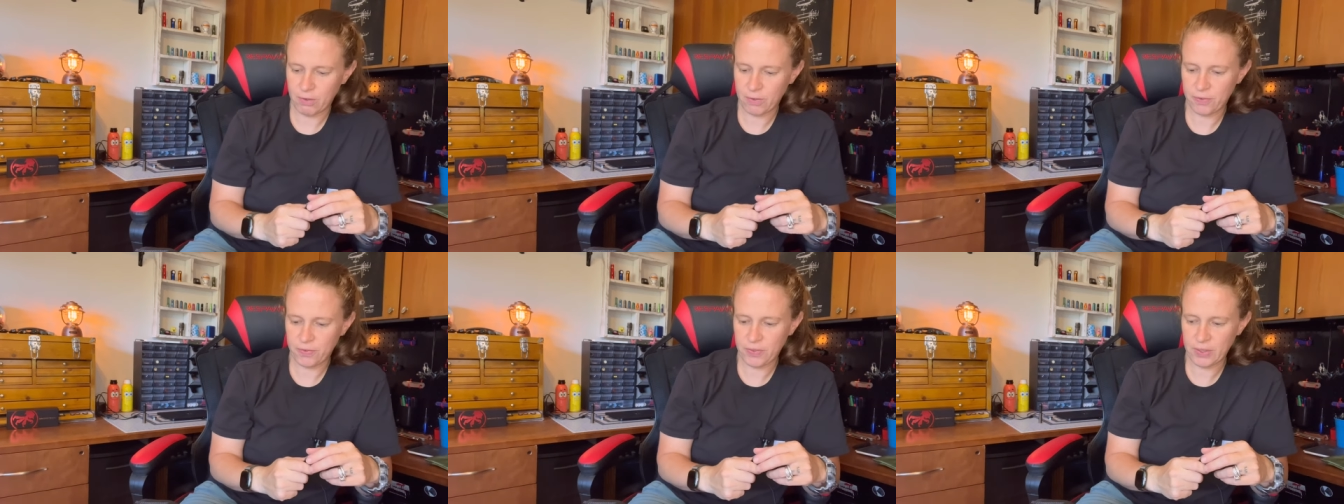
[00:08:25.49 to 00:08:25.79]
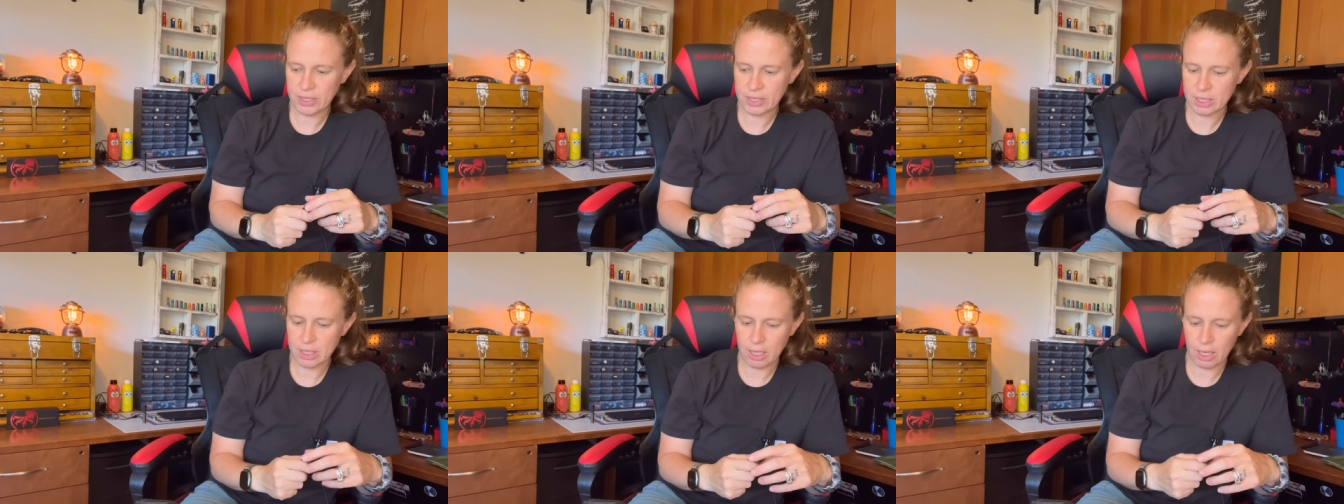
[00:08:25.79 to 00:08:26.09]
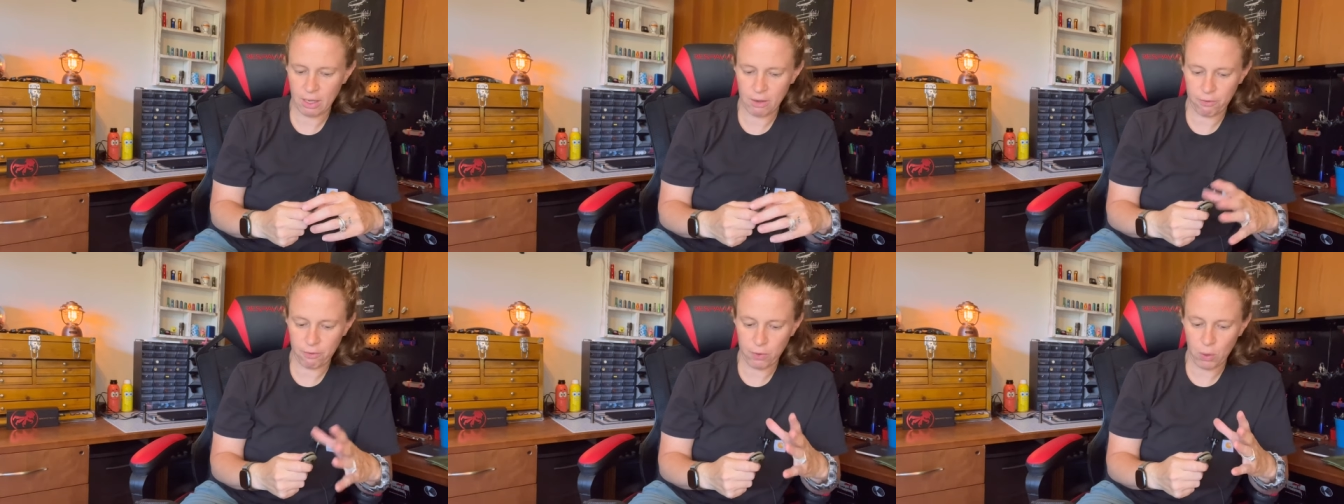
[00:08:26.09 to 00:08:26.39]
fix
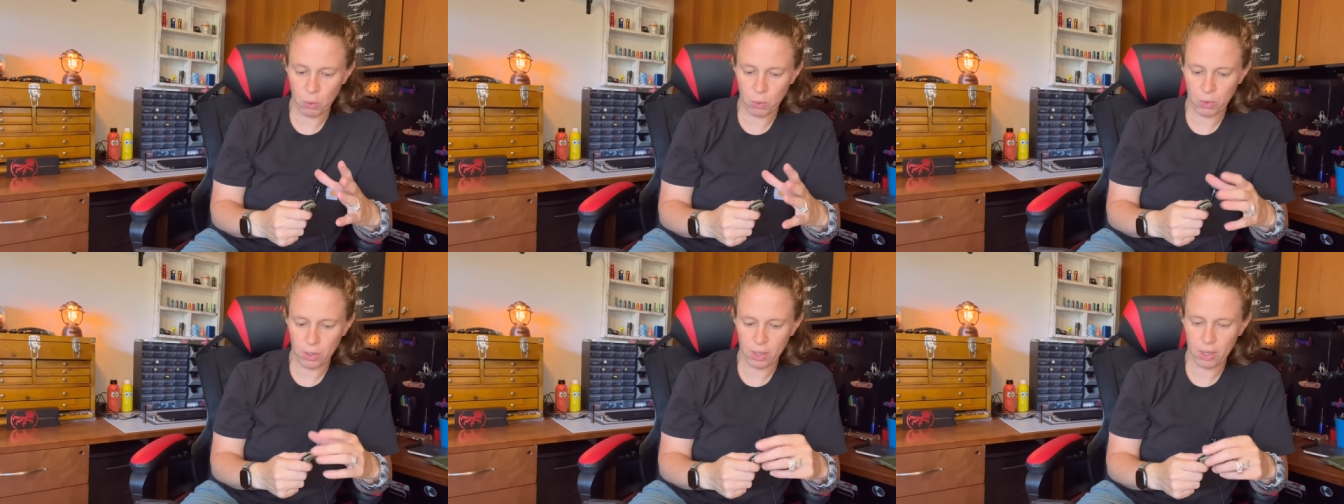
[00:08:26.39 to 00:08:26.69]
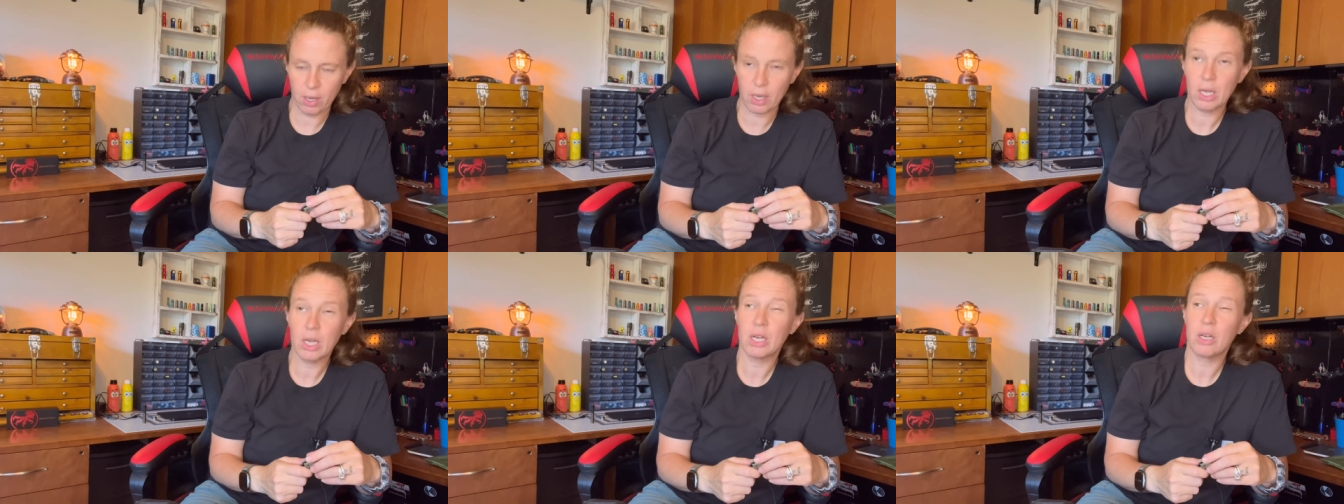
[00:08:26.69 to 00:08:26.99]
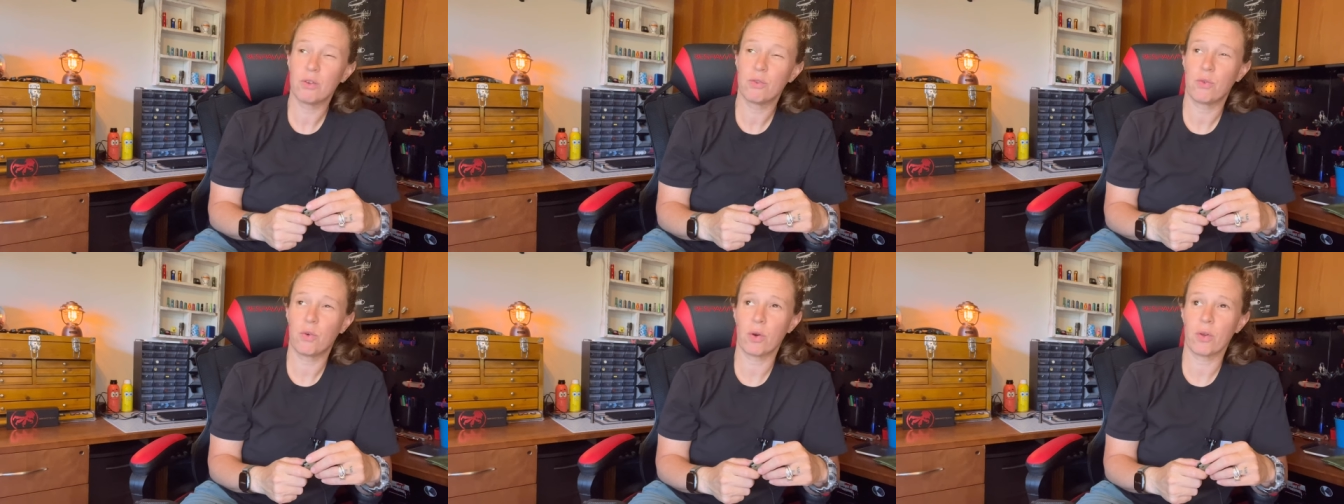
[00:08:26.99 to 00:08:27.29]
a folder
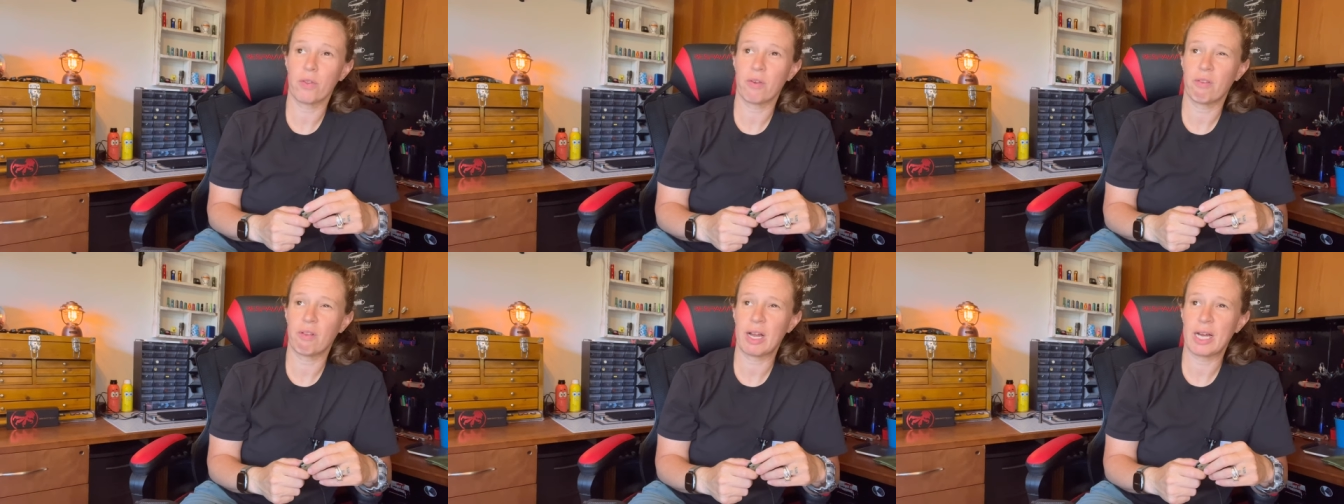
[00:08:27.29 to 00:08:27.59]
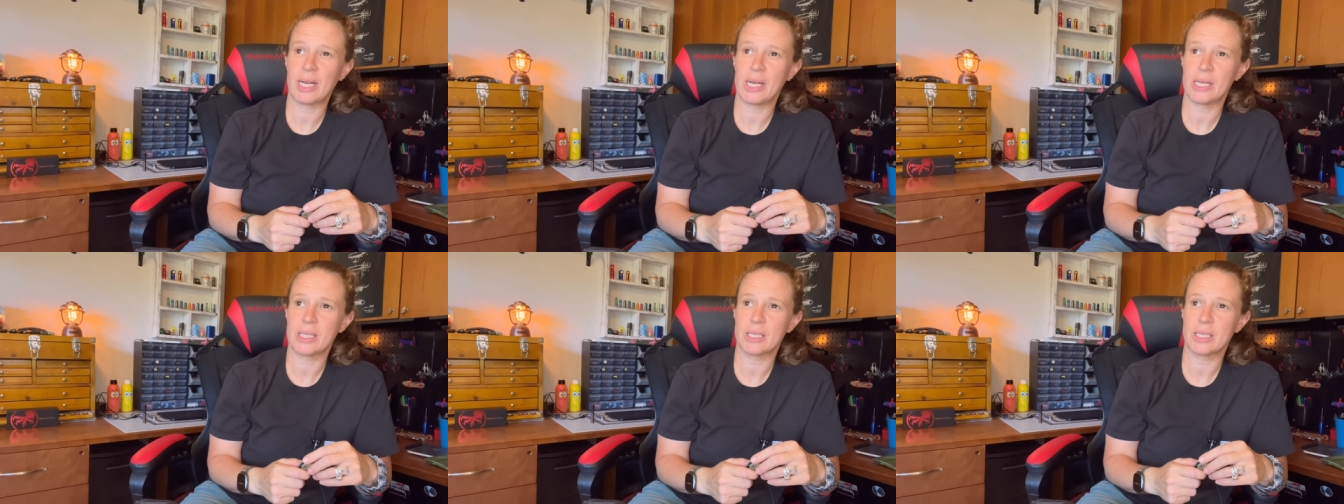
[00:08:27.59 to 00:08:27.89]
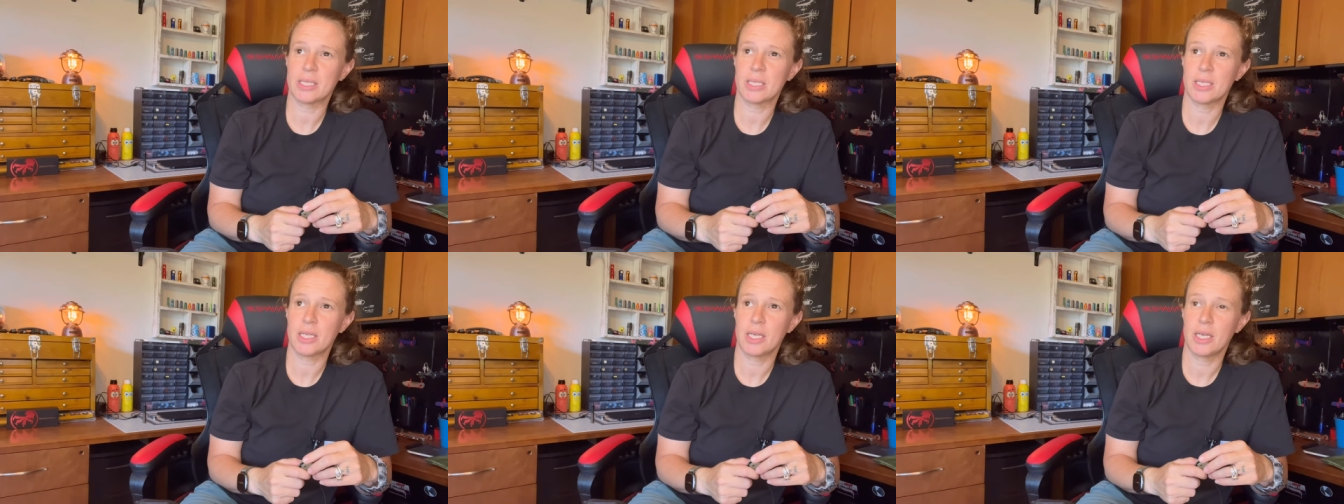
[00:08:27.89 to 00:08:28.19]
for the
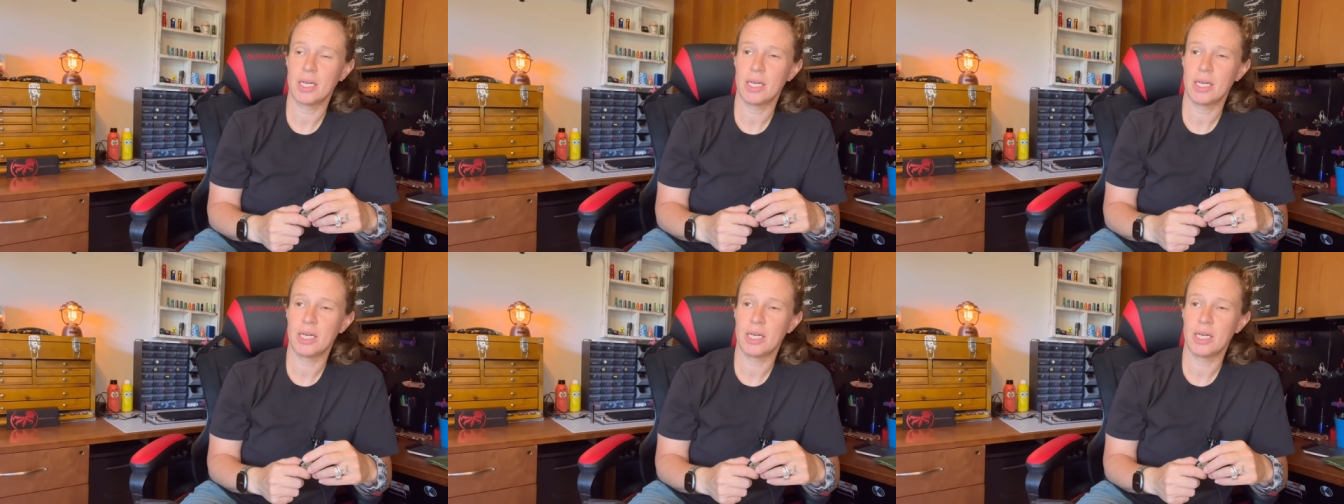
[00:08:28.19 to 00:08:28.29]
last